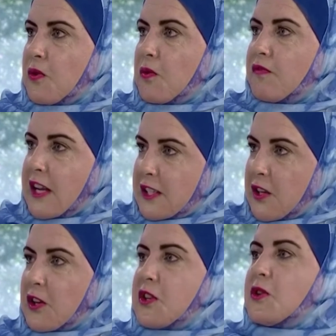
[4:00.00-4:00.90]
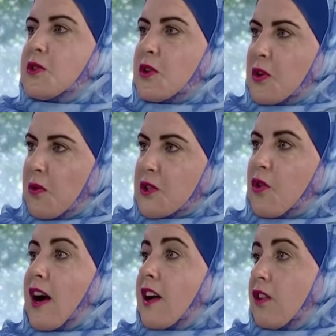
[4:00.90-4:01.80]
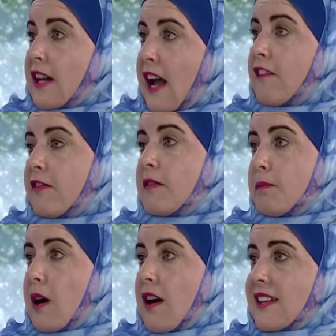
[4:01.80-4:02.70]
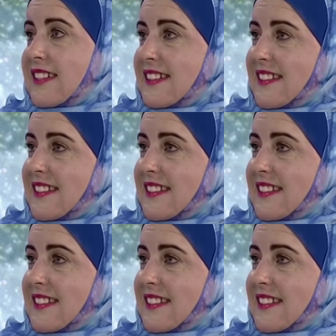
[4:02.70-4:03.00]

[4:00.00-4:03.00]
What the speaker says: to face their accuser, go to trial, and have bond.